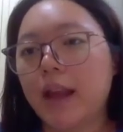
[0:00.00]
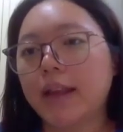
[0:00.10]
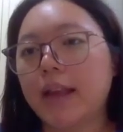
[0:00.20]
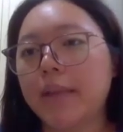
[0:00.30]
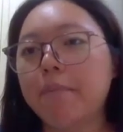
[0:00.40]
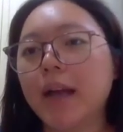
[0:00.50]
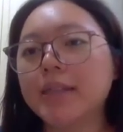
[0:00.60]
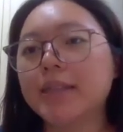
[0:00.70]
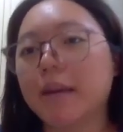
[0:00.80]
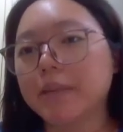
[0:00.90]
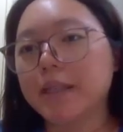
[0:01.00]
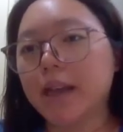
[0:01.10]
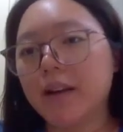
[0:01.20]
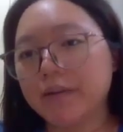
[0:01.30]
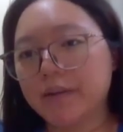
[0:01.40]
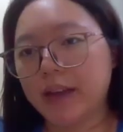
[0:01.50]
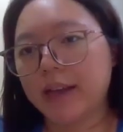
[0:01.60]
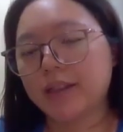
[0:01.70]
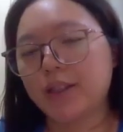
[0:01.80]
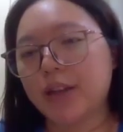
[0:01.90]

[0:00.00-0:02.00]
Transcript: Like they mask themselves as